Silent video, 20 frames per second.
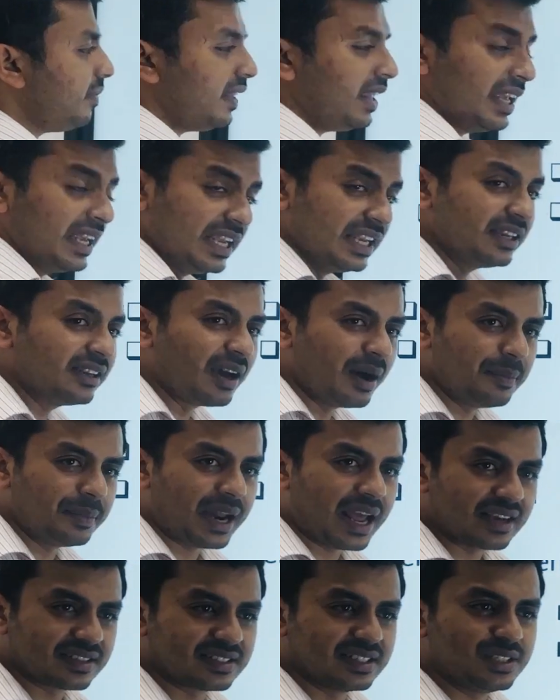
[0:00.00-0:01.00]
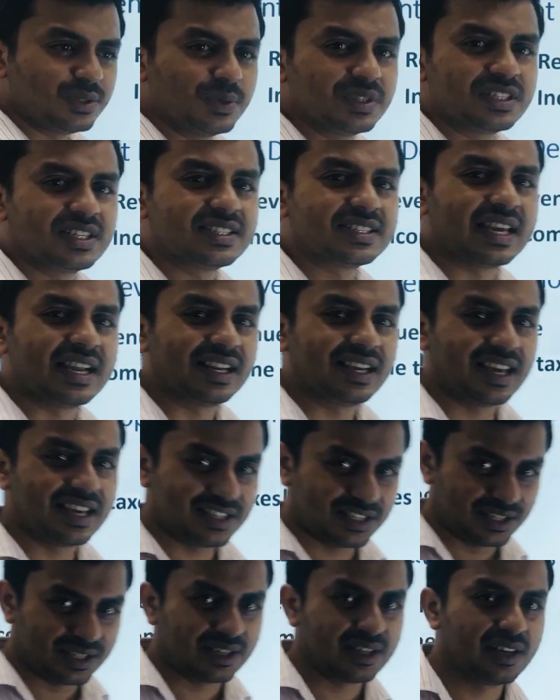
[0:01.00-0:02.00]
income taxes, which is
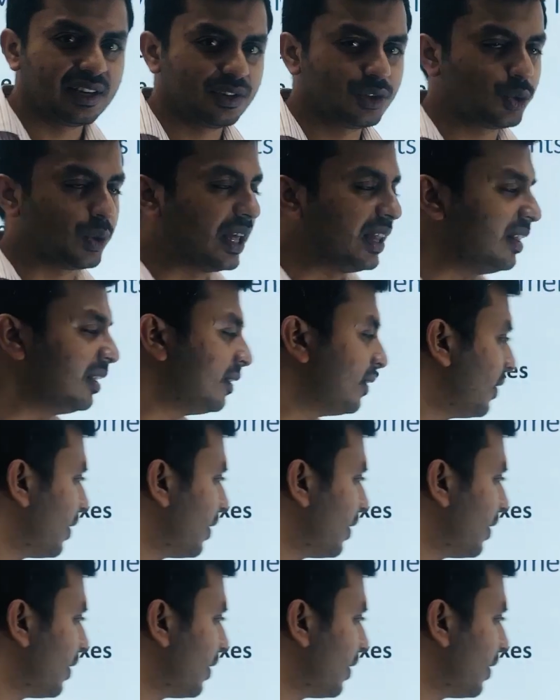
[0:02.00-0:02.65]
LKS 12,